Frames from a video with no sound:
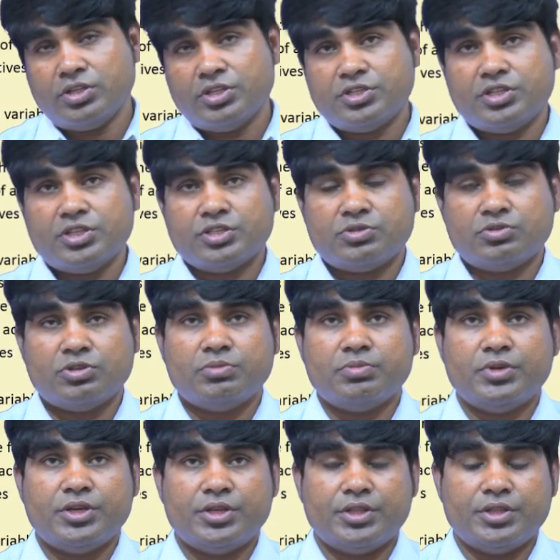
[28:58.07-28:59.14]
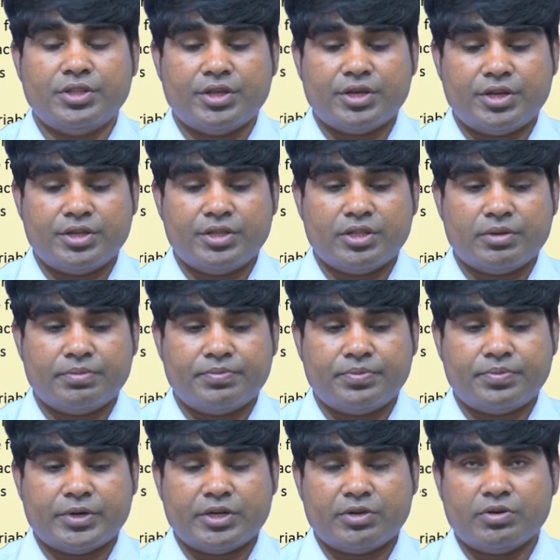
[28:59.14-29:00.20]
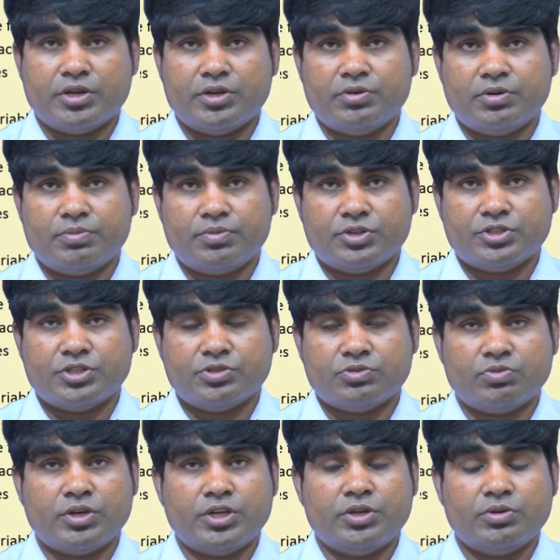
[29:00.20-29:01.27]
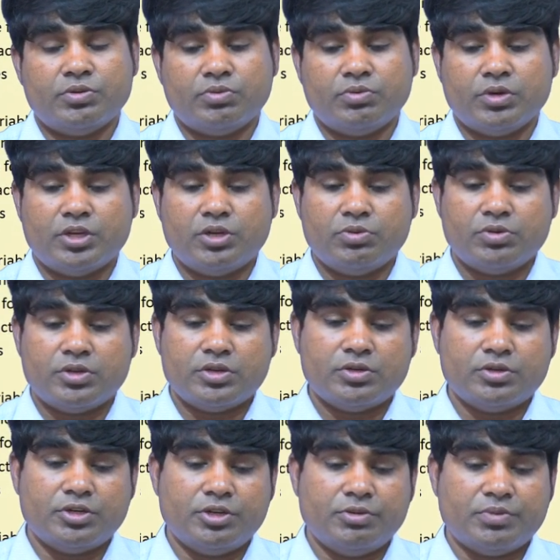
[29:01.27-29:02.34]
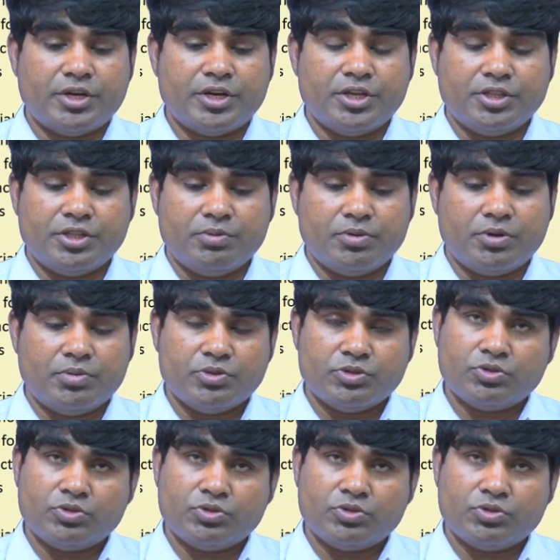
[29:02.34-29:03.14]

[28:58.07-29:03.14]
these things will be there in the particular process while you are defining the problem.